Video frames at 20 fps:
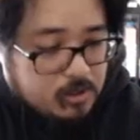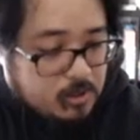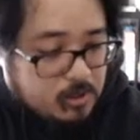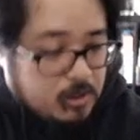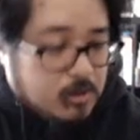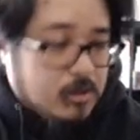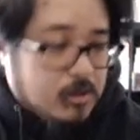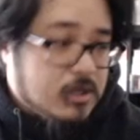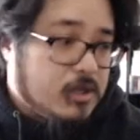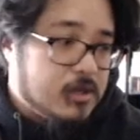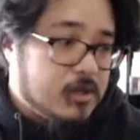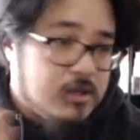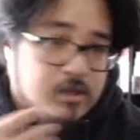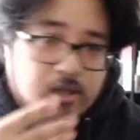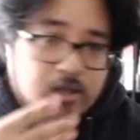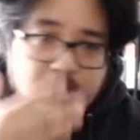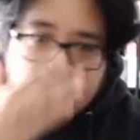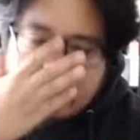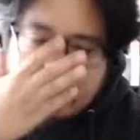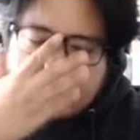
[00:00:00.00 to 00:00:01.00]
And
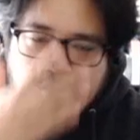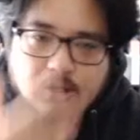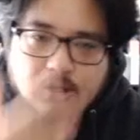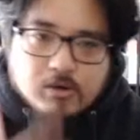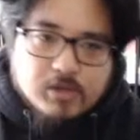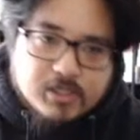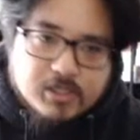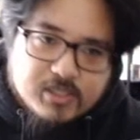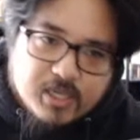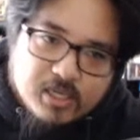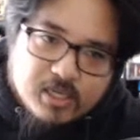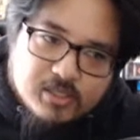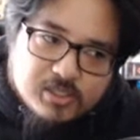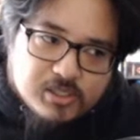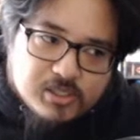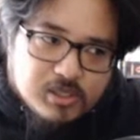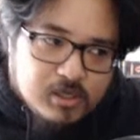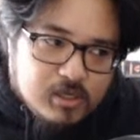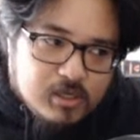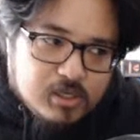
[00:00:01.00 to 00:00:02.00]
it takes
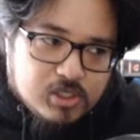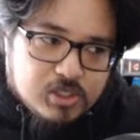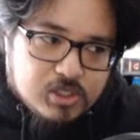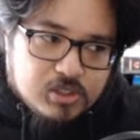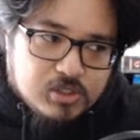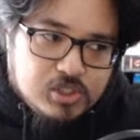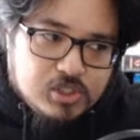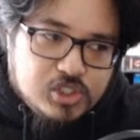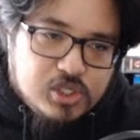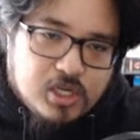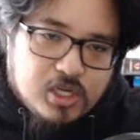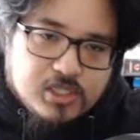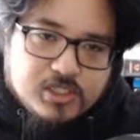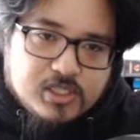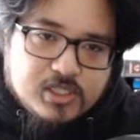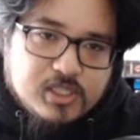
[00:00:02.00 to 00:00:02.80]
just